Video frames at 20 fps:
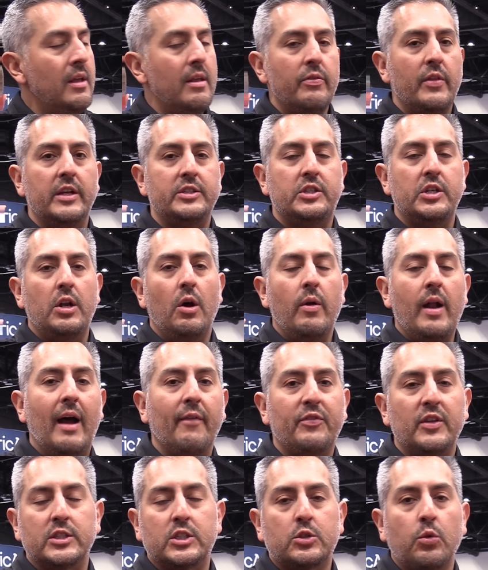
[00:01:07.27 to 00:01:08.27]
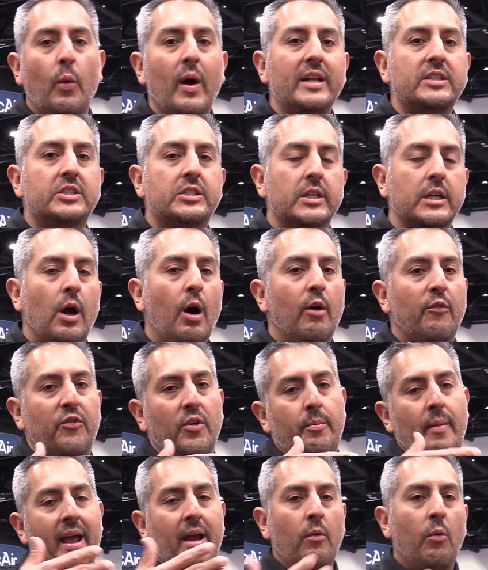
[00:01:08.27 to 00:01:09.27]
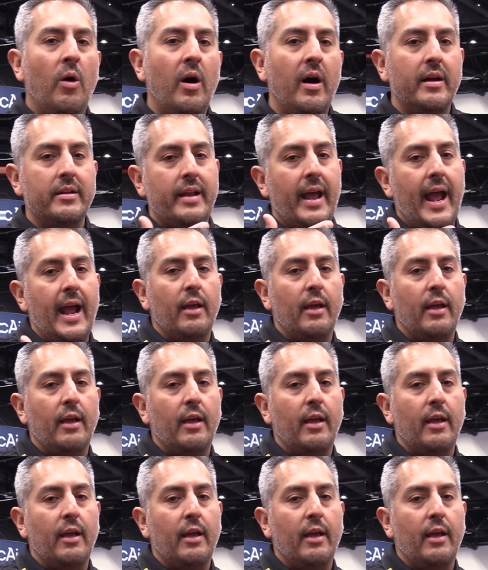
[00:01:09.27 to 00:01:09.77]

that you don't have to switch to go from A1 to